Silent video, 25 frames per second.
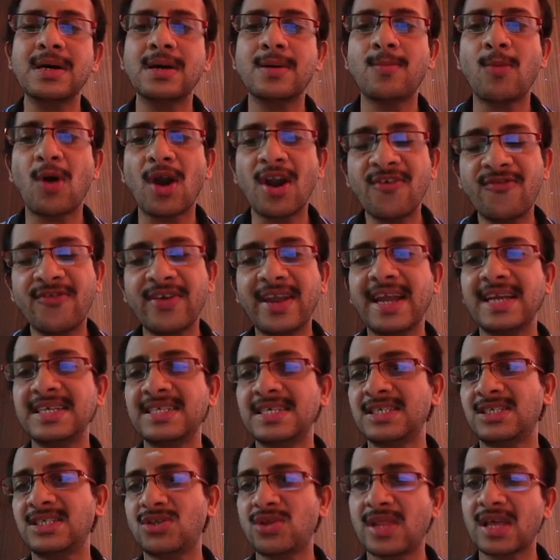
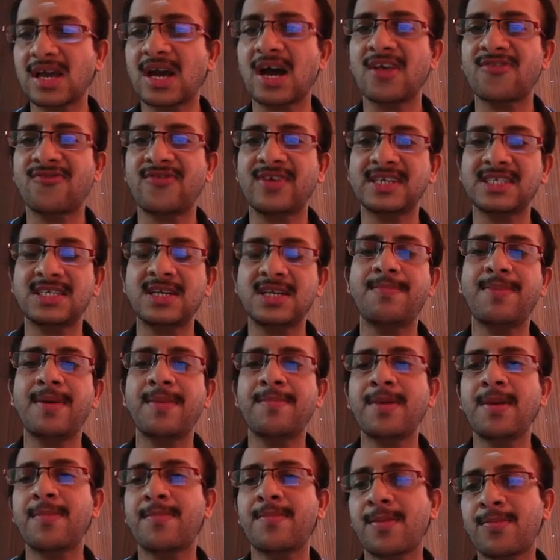modifications to the cost function
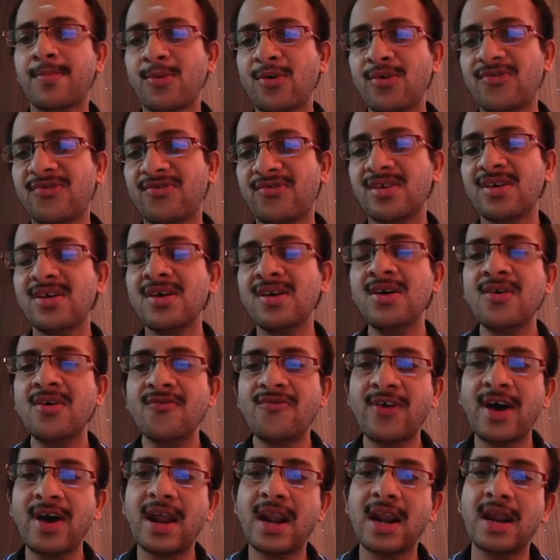people proposed
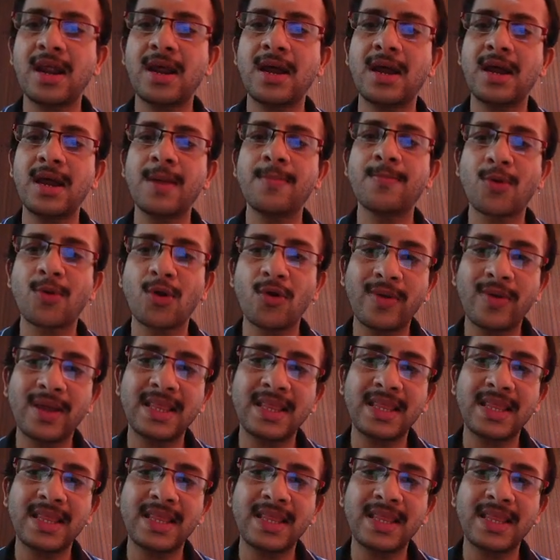for improving